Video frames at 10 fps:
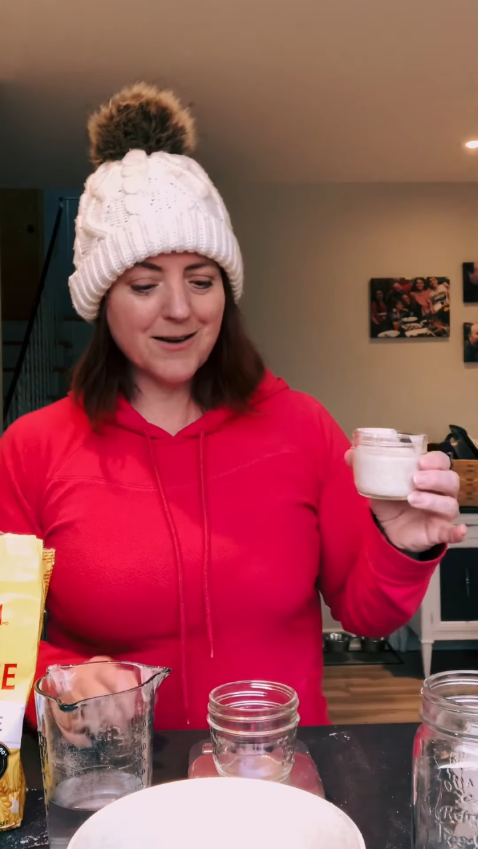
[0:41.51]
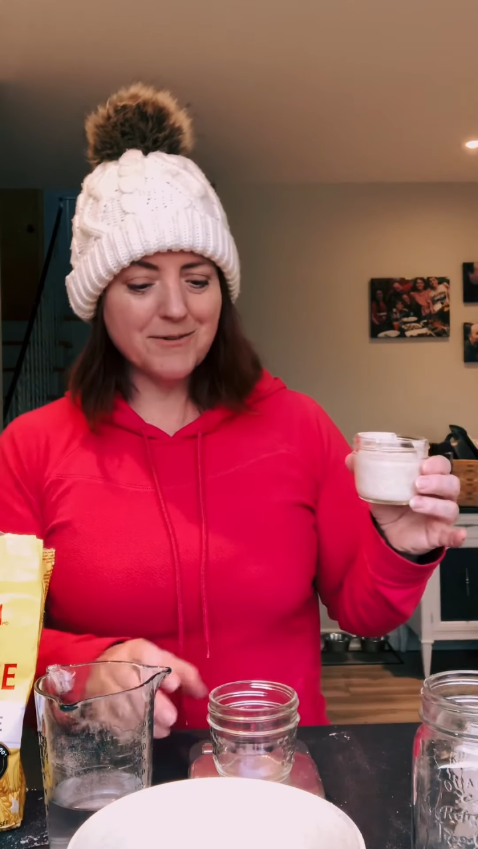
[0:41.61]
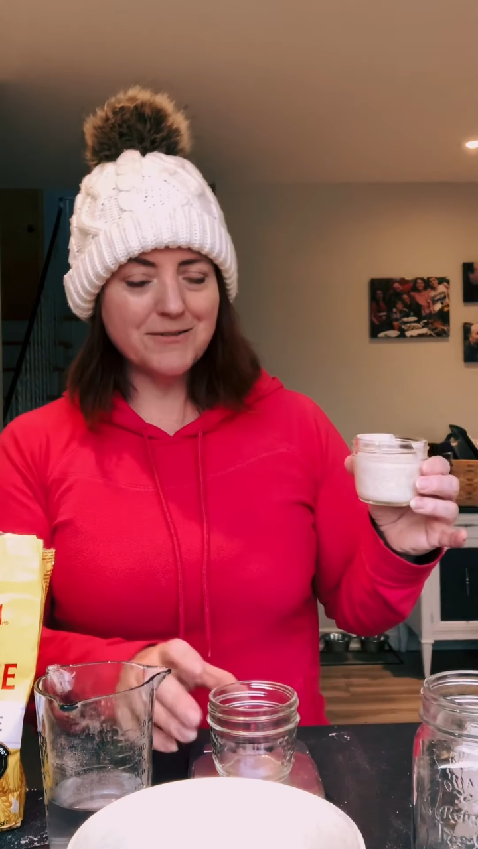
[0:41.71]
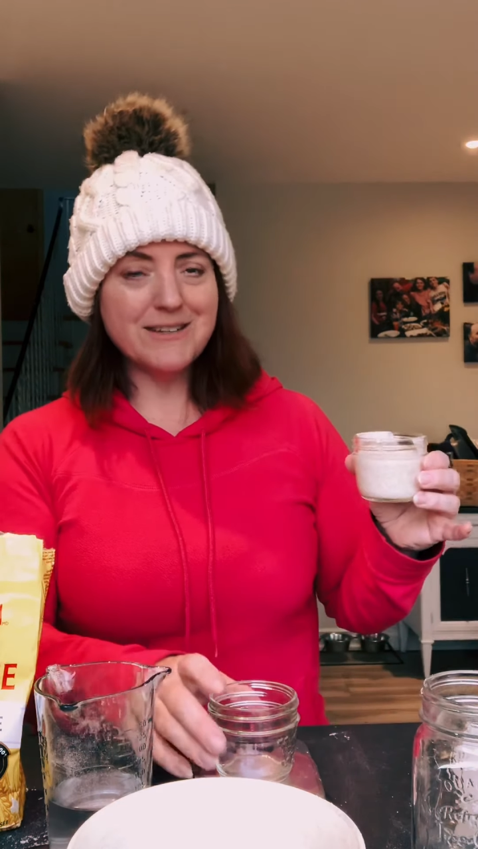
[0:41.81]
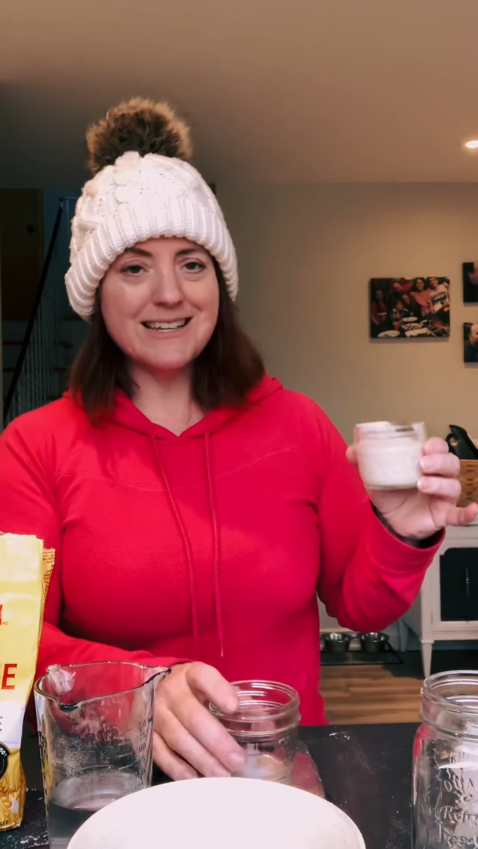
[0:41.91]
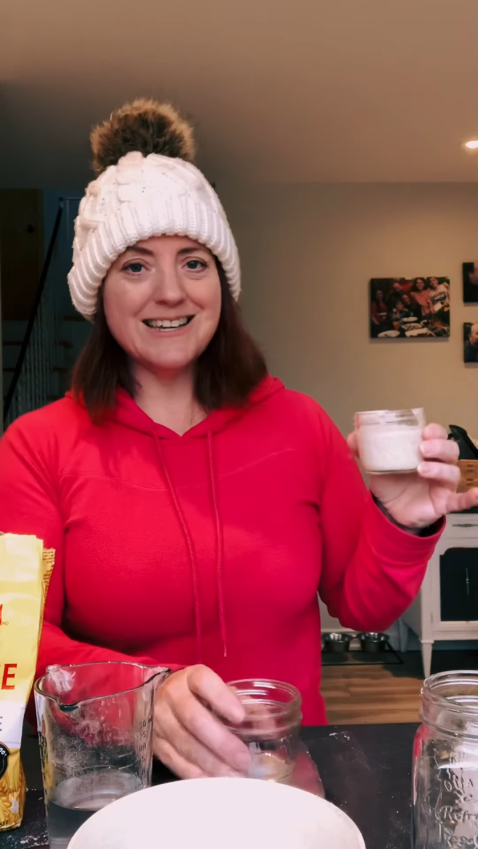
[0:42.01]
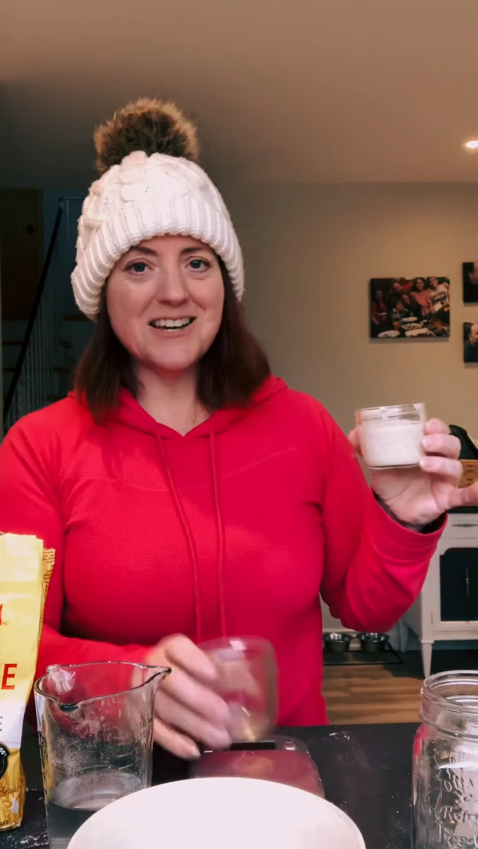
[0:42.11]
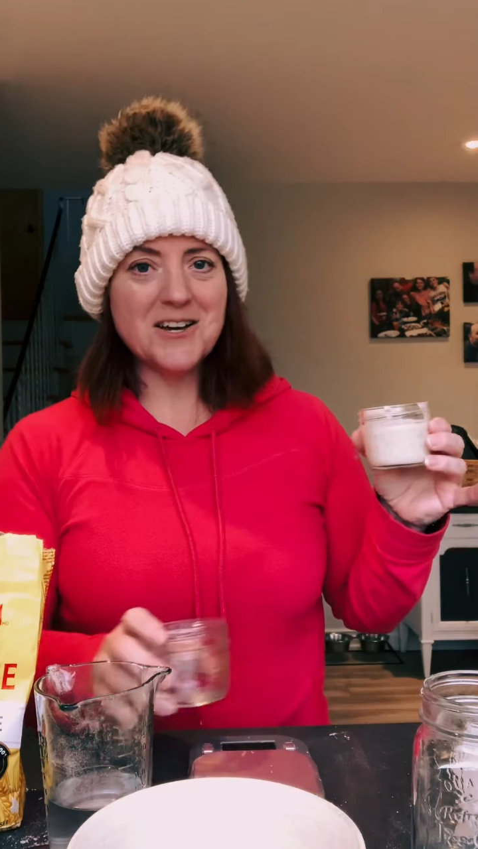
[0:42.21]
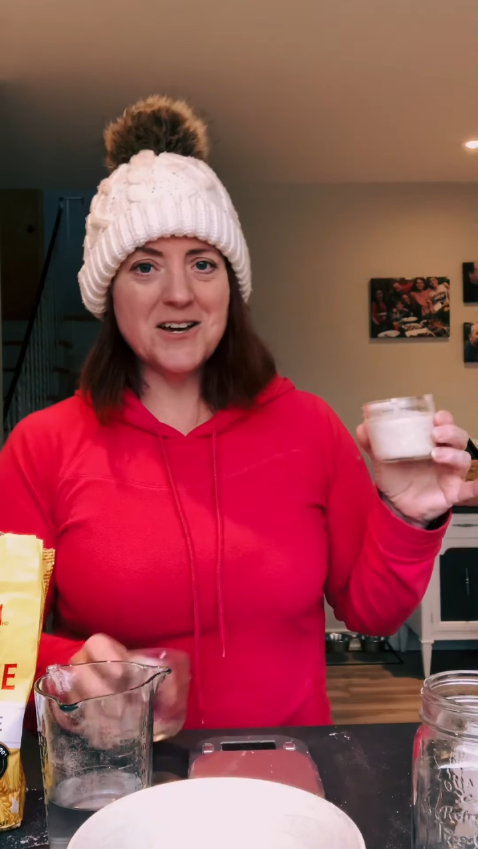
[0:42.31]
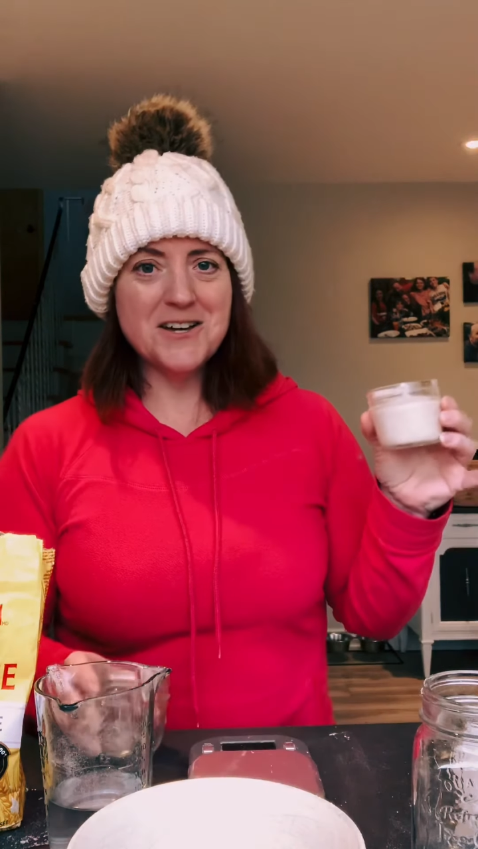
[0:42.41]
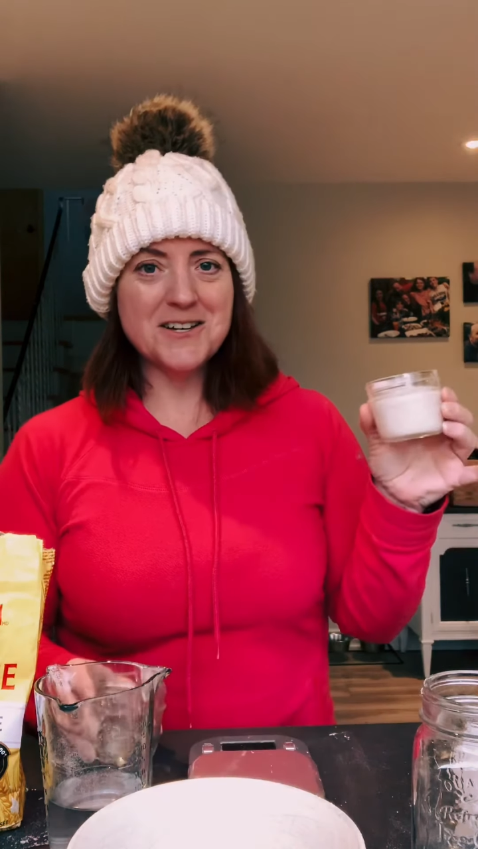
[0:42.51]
of the